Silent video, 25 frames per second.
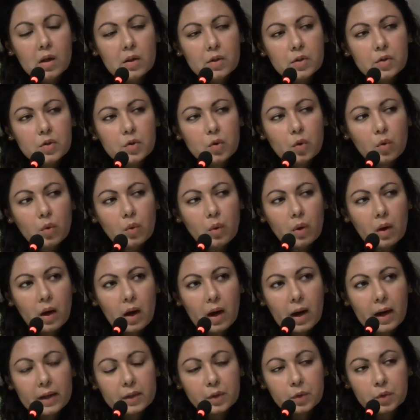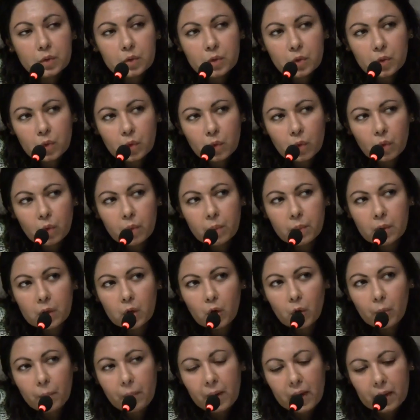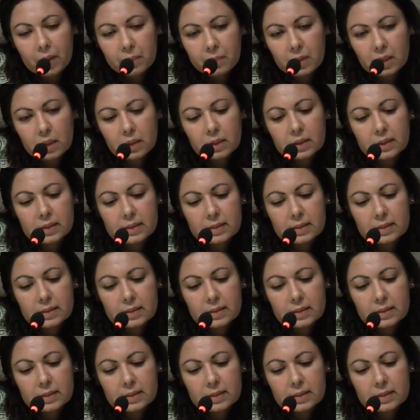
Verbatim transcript: So I don't know. Obama